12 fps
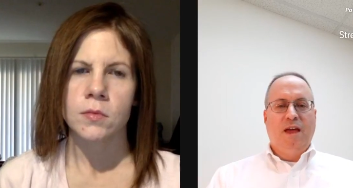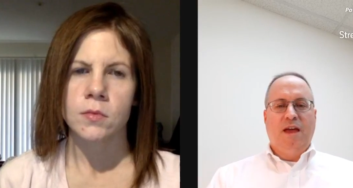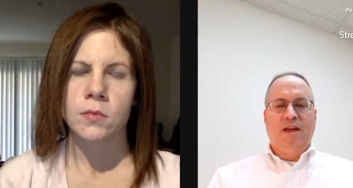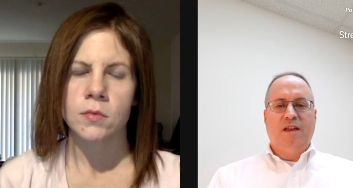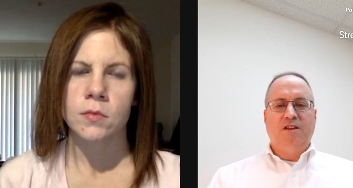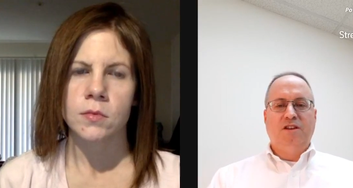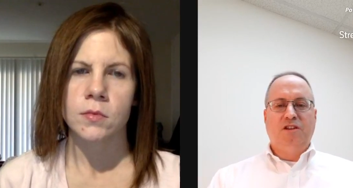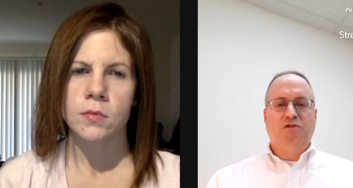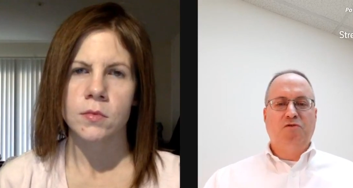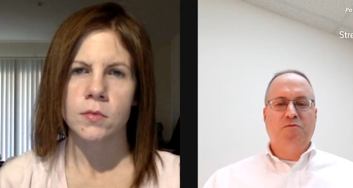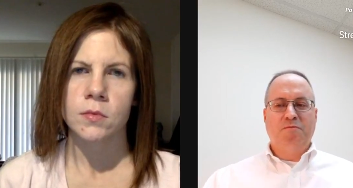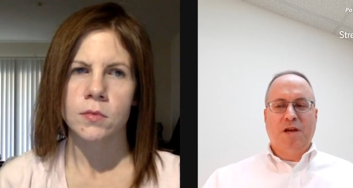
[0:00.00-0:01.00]
Speaker 1: and
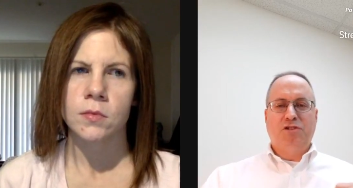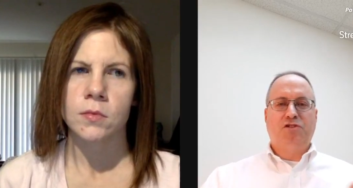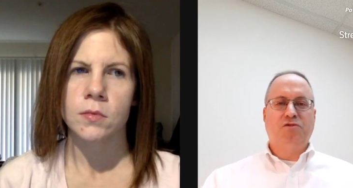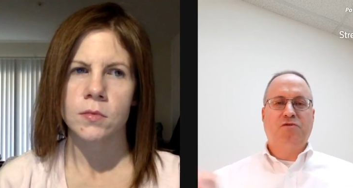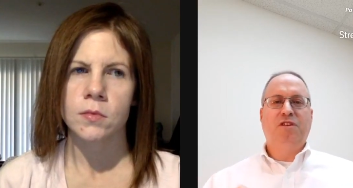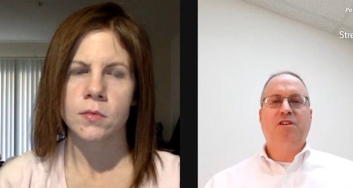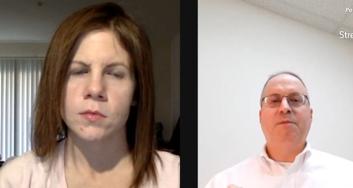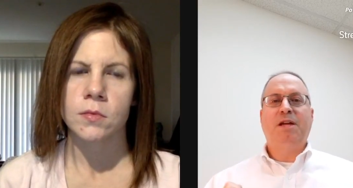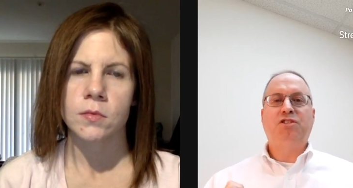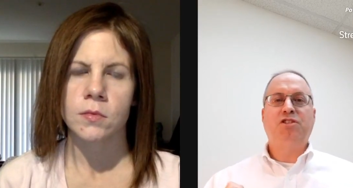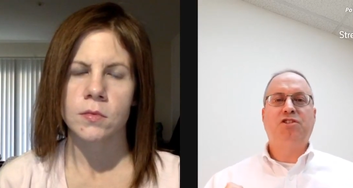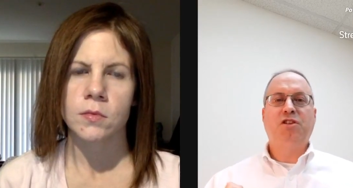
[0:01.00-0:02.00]
you measure the
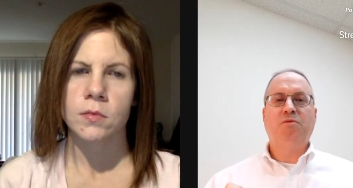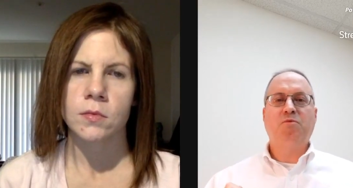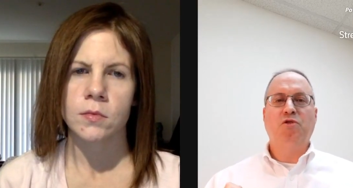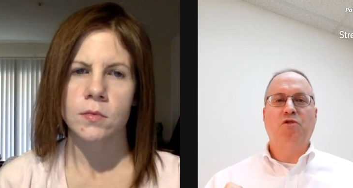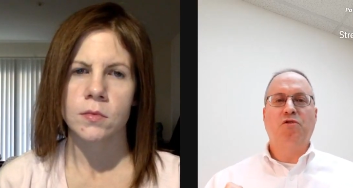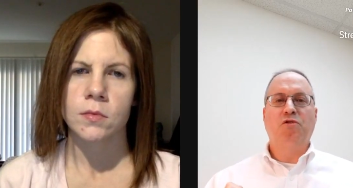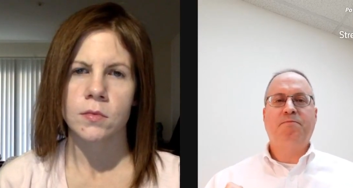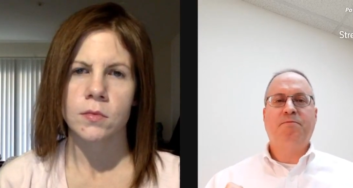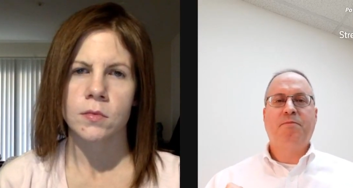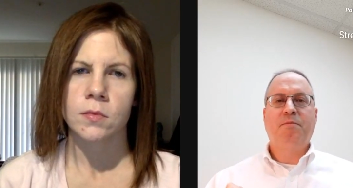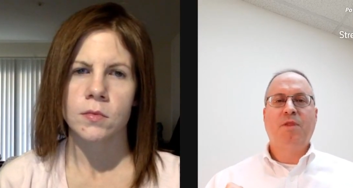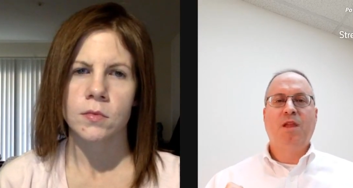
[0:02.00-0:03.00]
dimensions of the room
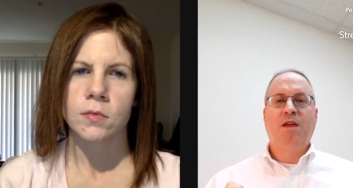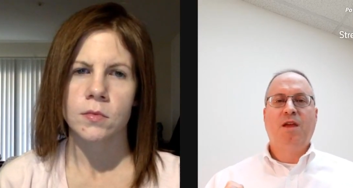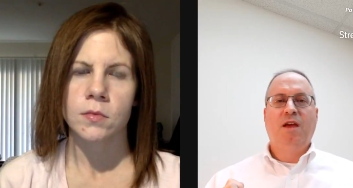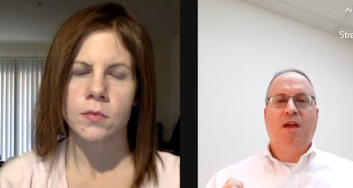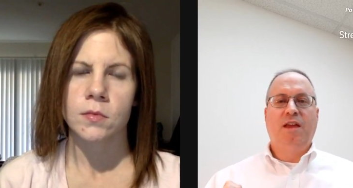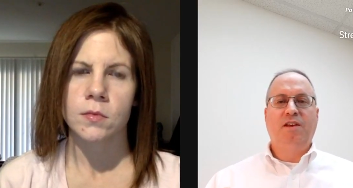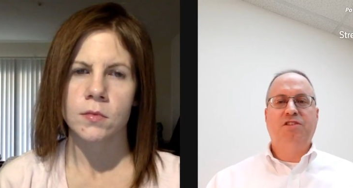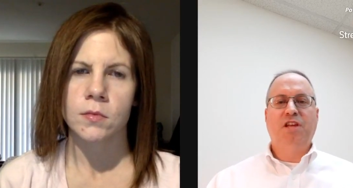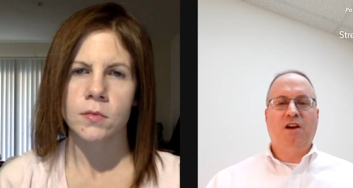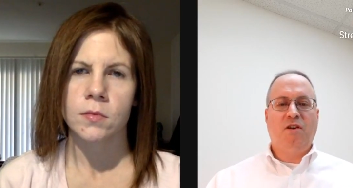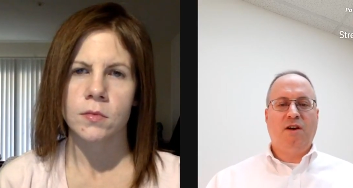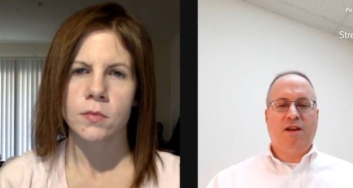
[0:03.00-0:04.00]
and you
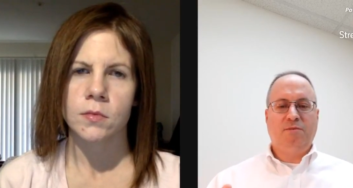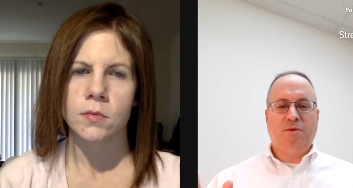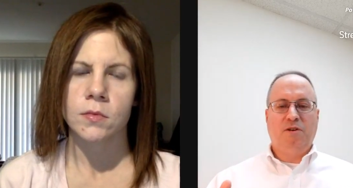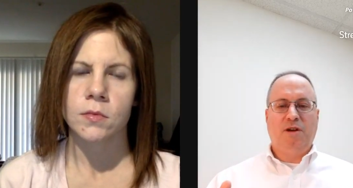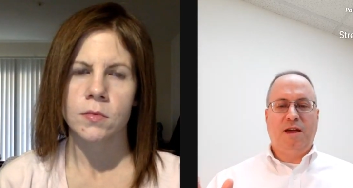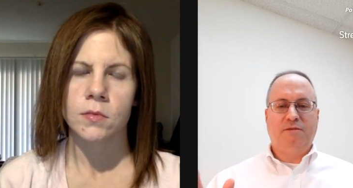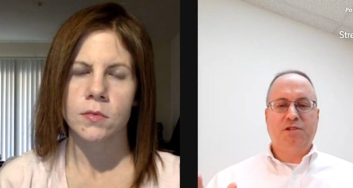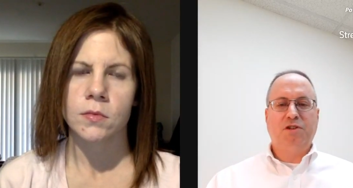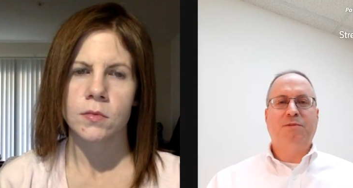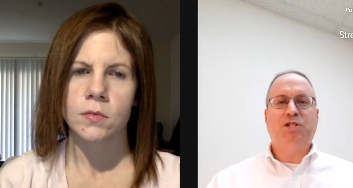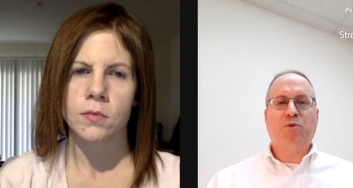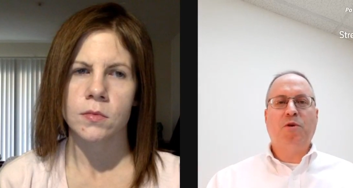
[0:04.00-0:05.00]
say, all right, well, I have so
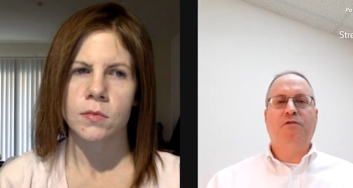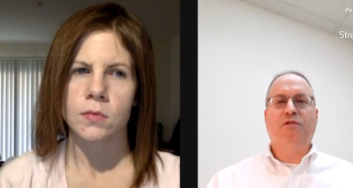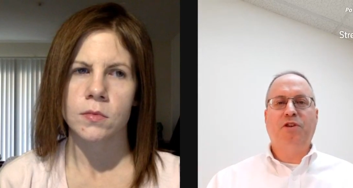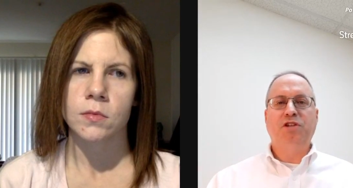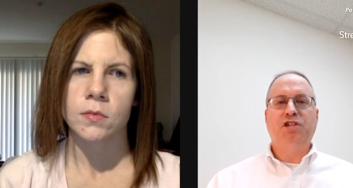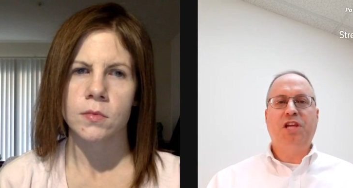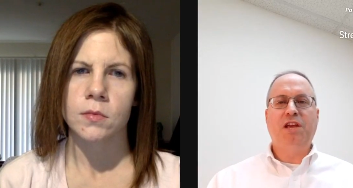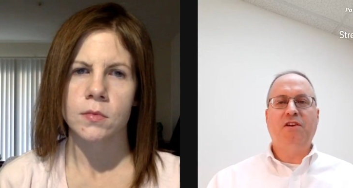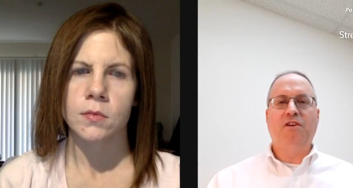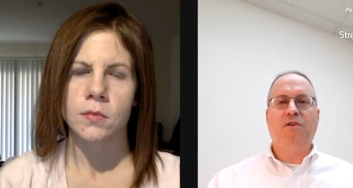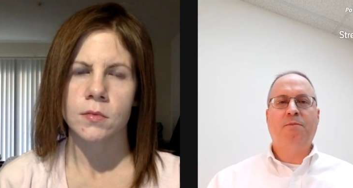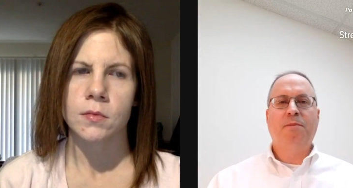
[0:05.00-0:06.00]
much square footage
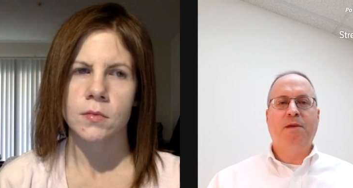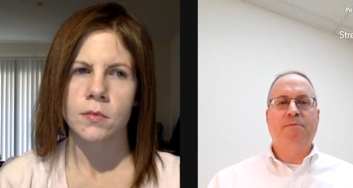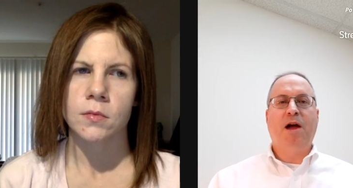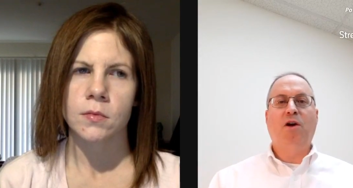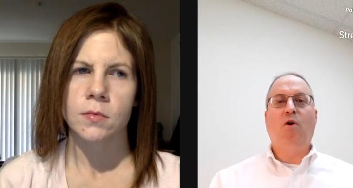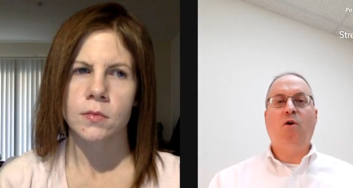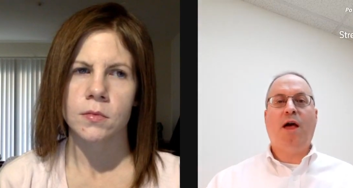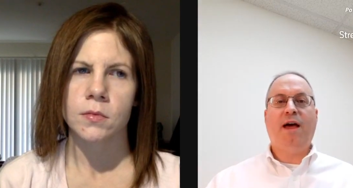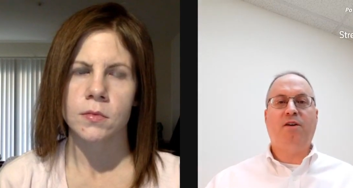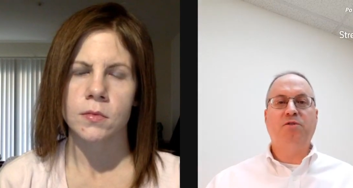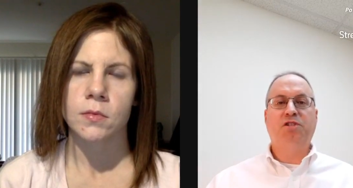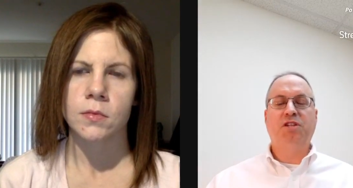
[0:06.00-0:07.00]
here. My whole
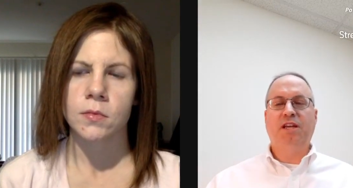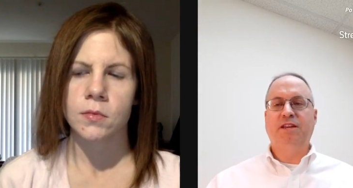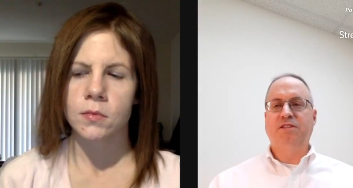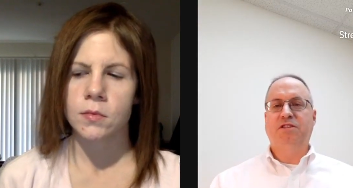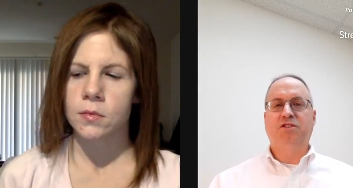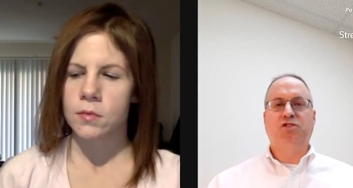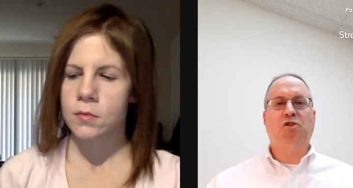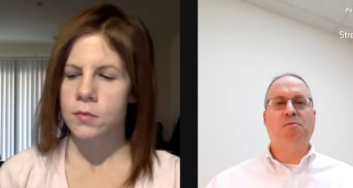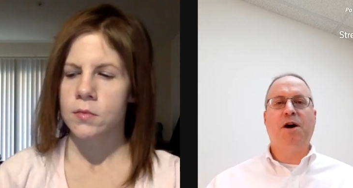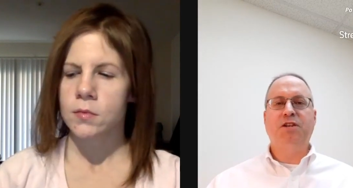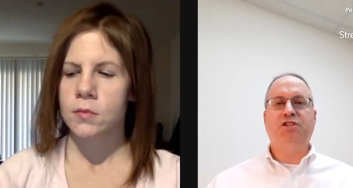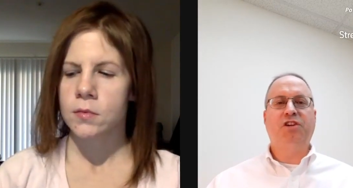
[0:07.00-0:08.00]
house is so
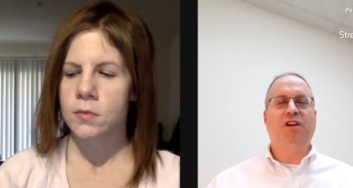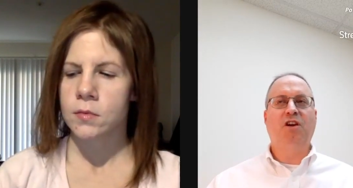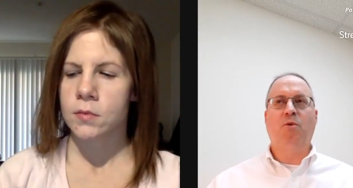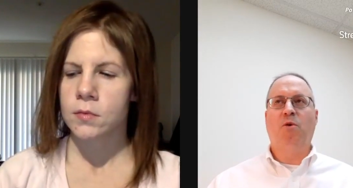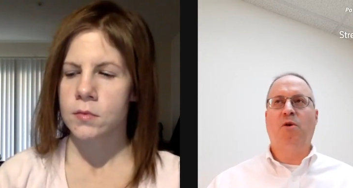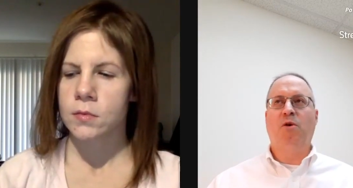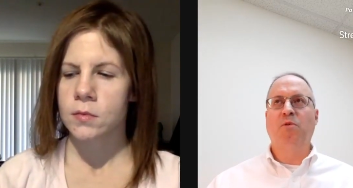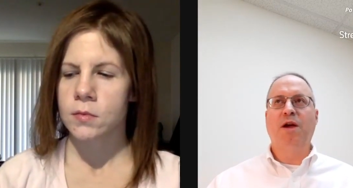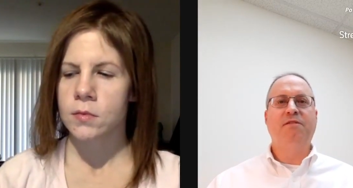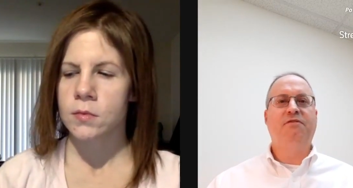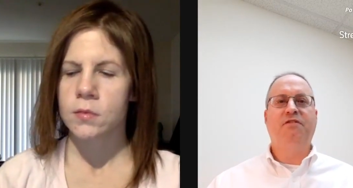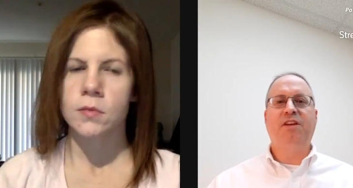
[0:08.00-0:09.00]
much. You can go on
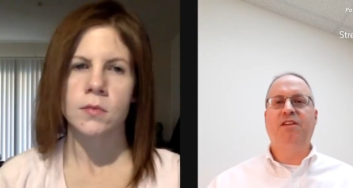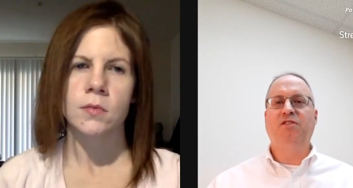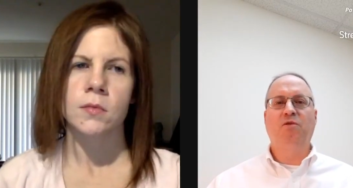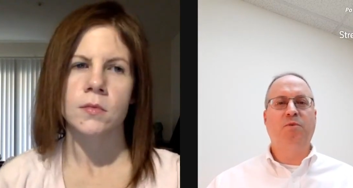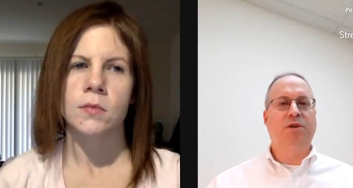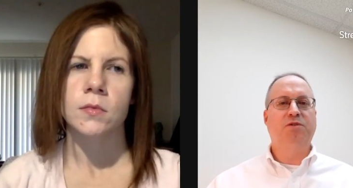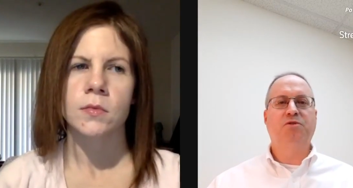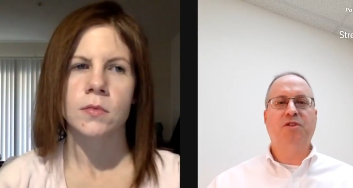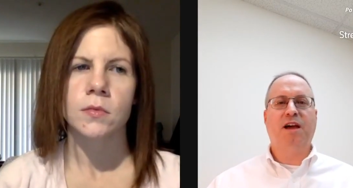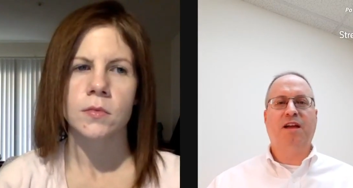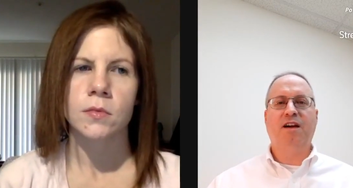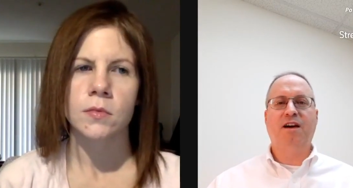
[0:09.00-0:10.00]
Redfin or
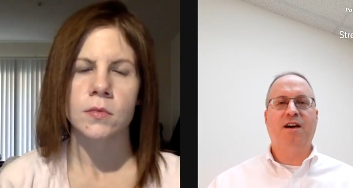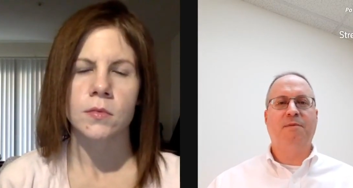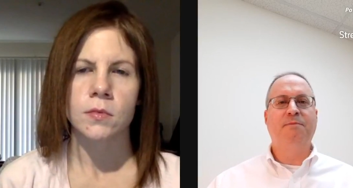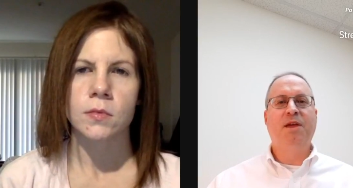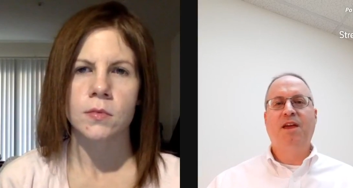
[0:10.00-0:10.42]
Realtor.com,